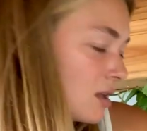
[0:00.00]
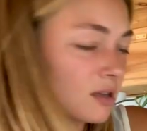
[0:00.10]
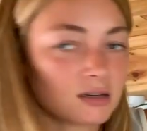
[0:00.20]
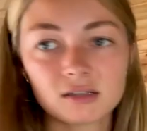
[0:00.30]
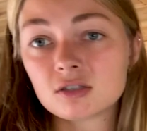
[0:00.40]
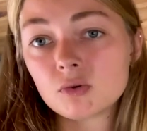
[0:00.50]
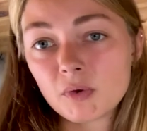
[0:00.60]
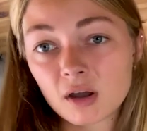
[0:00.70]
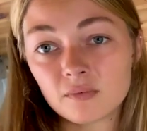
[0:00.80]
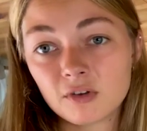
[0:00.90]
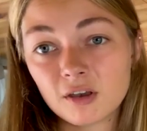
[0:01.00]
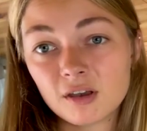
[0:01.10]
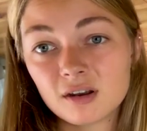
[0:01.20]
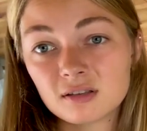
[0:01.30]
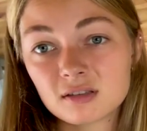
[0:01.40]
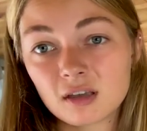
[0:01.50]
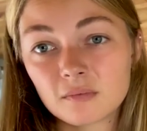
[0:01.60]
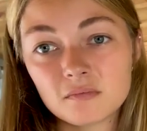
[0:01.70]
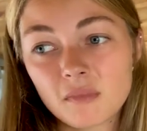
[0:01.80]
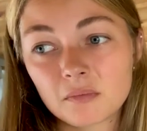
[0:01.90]
and it's super comfy and it's like
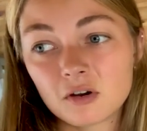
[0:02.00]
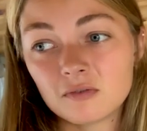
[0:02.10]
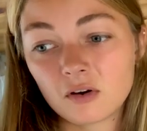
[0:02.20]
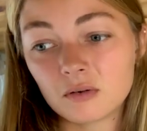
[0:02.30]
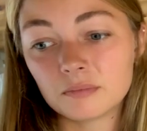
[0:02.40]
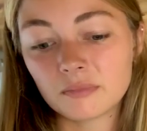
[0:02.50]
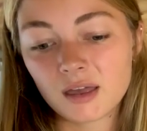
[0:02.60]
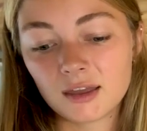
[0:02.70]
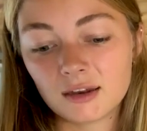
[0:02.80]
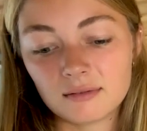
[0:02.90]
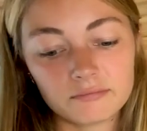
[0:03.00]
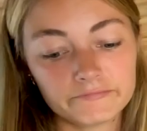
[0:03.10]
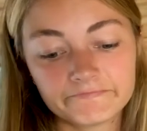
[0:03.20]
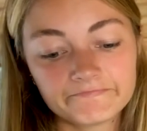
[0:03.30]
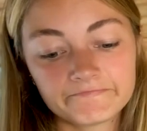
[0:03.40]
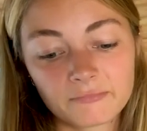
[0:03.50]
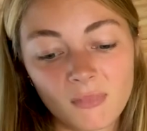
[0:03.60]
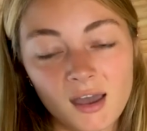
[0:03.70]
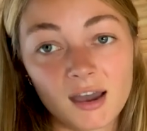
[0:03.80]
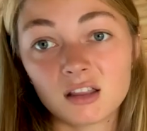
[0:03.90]
memory foam and
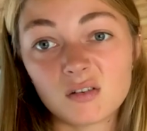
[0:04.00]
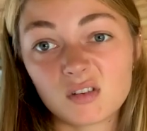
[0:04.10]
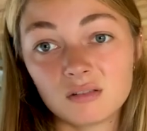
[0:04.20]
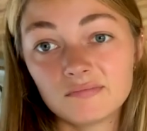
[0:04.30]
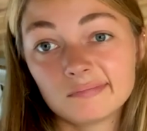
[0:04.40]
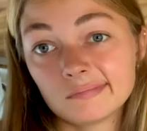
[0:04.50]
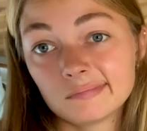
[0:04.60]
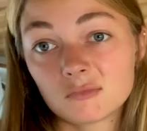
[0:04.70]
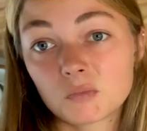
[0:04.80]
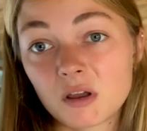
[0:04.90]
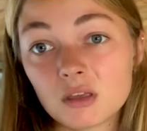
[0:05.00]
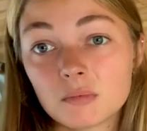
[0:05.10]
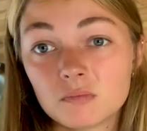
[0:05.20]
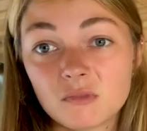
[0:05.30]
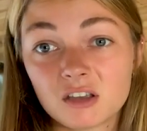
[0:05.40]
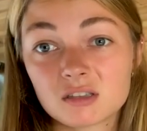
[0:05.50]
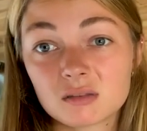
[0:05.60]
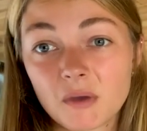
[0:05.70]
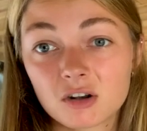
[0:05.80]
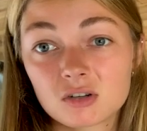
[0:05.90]
I love it. It's probably the
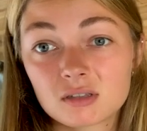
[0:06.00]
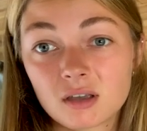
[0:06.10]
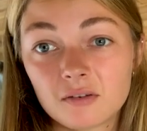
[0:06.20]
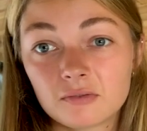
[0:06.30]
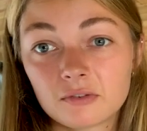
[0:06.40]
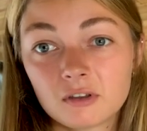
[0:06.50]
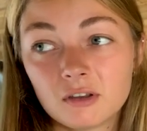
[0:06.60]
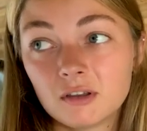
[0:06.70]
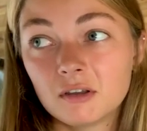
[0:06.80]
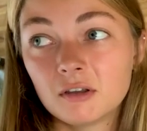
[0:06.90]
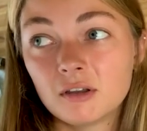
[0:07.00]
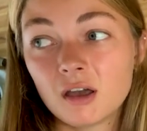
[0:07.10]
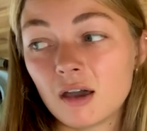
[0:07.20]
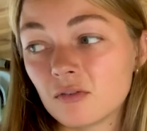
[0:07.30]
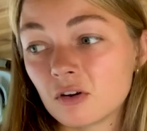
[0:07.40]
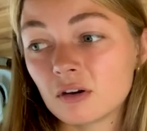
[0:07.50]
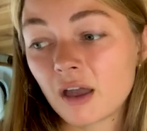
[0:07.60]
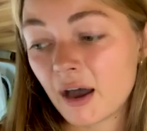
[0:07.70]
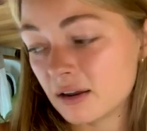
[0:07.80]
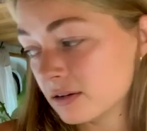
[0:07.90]
nicest mattress I've ever
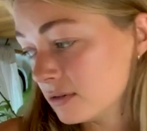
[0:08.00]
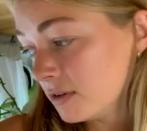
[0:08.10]
had.